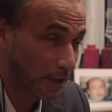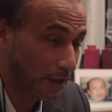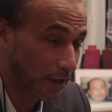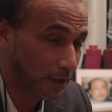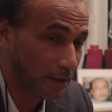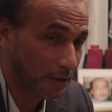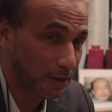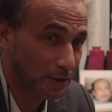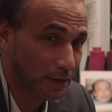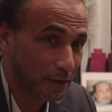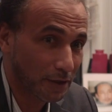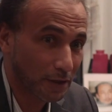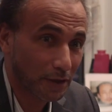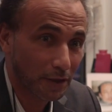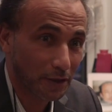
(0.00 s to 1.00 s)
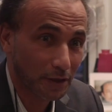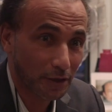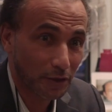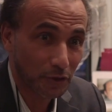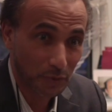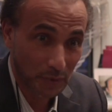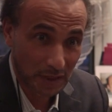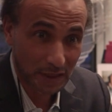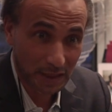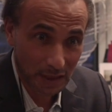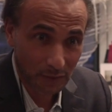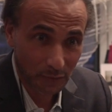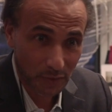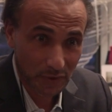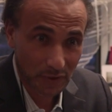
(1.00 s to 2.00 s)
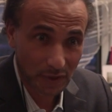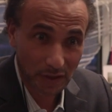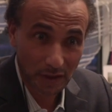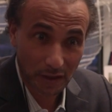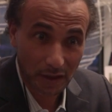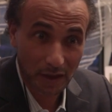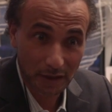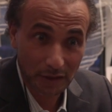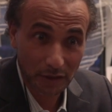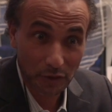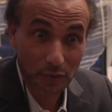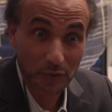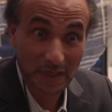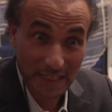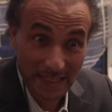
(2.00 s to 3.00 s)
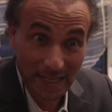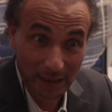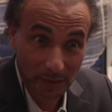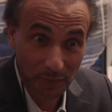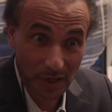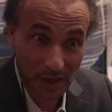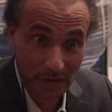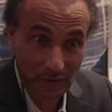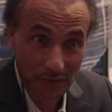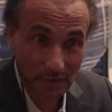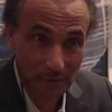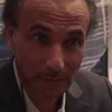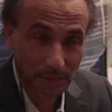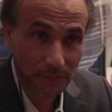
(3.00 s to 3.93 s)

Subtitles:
And you will give with sadaqat and you will get blessing.